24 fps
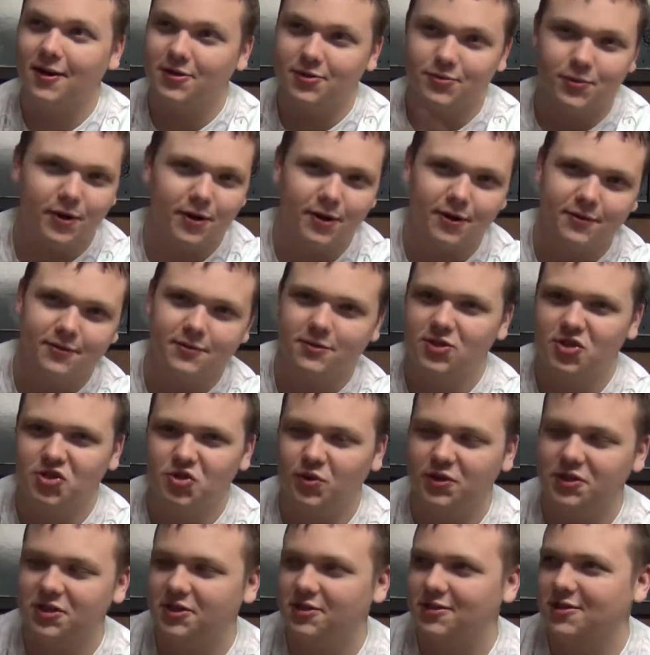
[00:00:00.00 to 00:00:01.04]
because we're going to
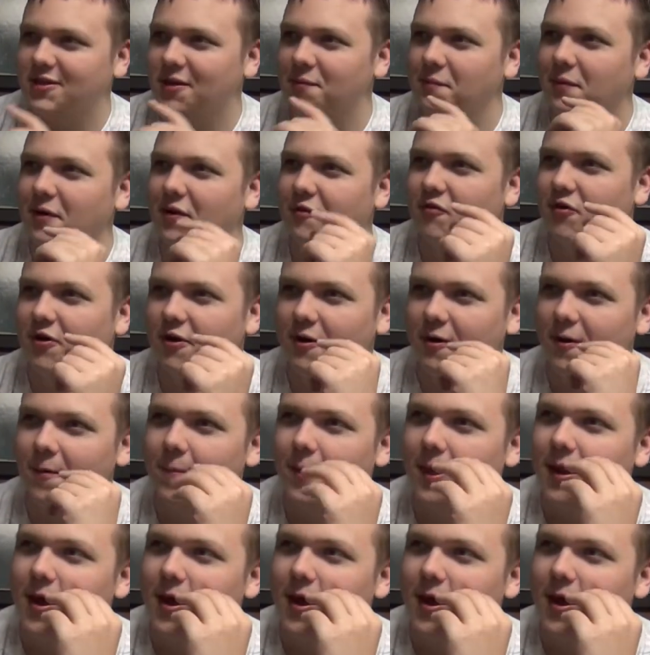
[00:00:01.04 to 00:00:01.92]
switch to something different here.